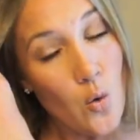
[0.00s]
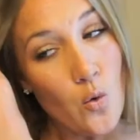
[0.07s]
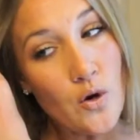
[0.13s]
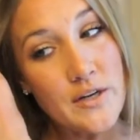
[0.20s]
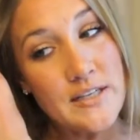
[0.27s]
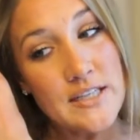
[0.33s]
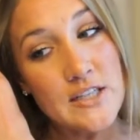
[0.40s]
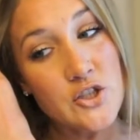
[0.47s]

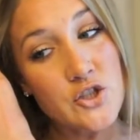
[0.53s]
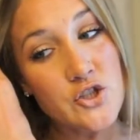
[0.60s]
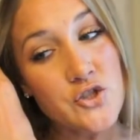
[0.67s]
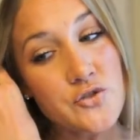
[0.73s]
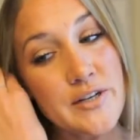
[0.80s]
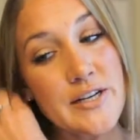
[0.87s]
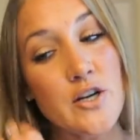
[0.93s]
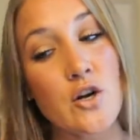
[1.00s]
or need your
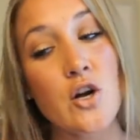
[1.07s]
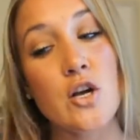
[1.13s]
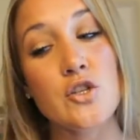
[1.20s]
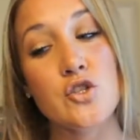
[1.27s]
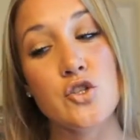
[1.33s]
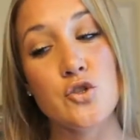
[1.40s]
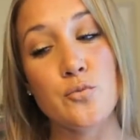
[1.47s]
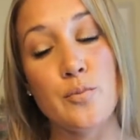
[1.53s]
straightener
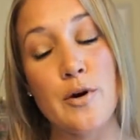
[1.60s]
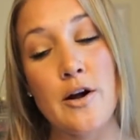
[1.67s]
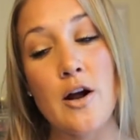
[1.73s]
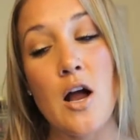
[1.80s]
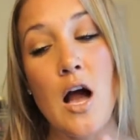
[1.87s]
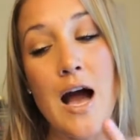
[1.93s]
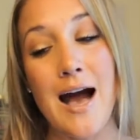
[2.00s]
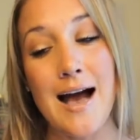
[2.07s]
on
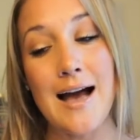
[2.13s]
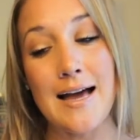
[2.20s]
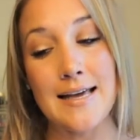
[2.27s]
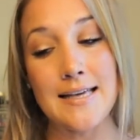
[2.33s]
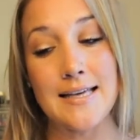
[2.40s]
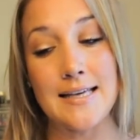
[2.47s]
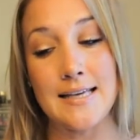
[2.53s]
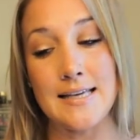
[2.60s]
super high
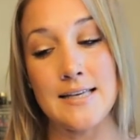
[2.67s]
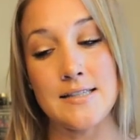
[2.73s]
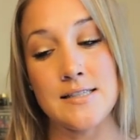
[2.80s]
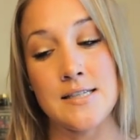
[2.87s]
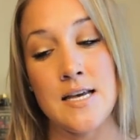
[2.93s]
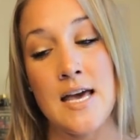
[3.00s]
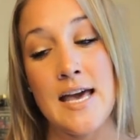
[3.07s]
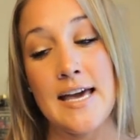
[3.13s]
heat,